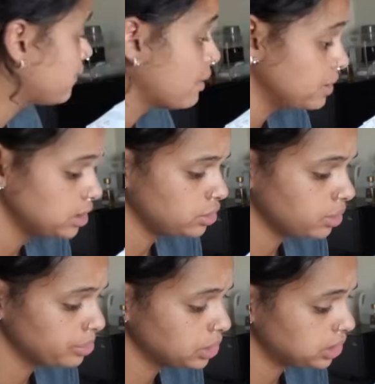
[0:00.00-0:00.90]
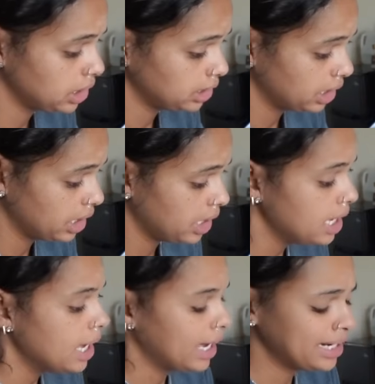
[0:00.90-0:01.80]
I really do appreciate that.
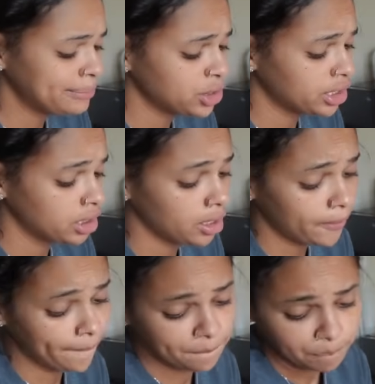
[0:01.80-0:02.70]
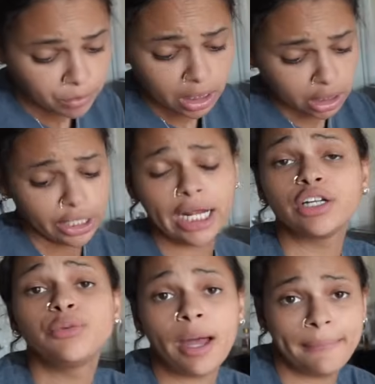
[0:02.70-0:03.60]
And I'm trying to learn how to
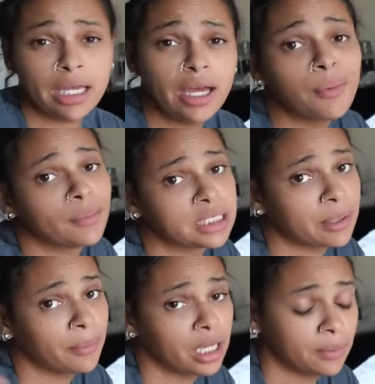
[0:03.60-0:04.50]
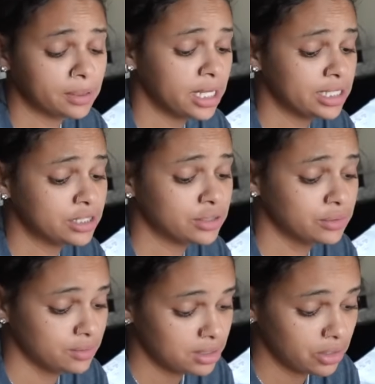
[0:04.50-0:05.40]
do my makeup. I'm gonna take a makeup class
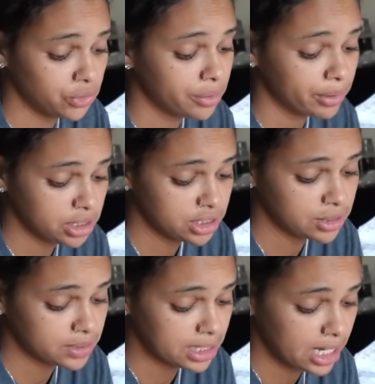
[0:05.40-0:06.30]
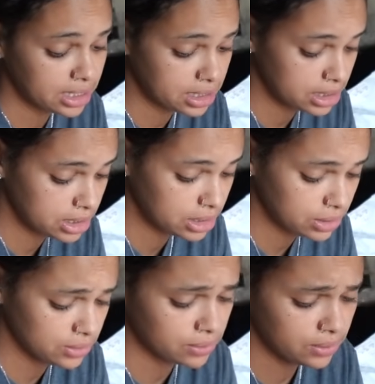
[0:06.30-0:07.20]
soon, so the brushes was nice
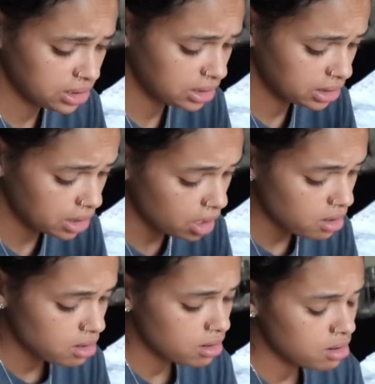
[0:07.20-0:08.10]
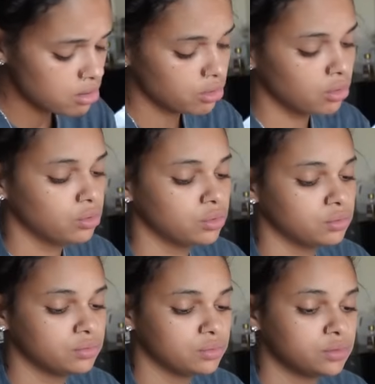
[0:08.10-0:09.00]
too. Oh,
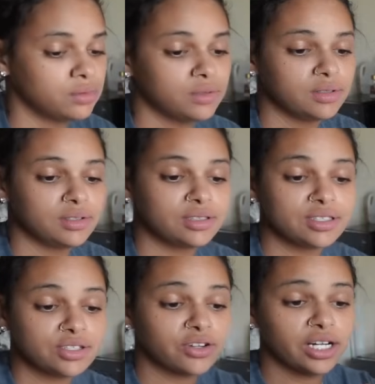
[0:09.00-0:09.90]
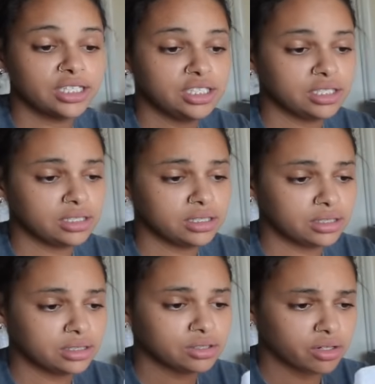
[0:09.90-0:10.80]

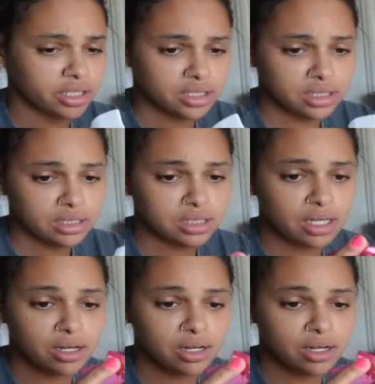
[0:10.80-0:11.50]
scrunchies.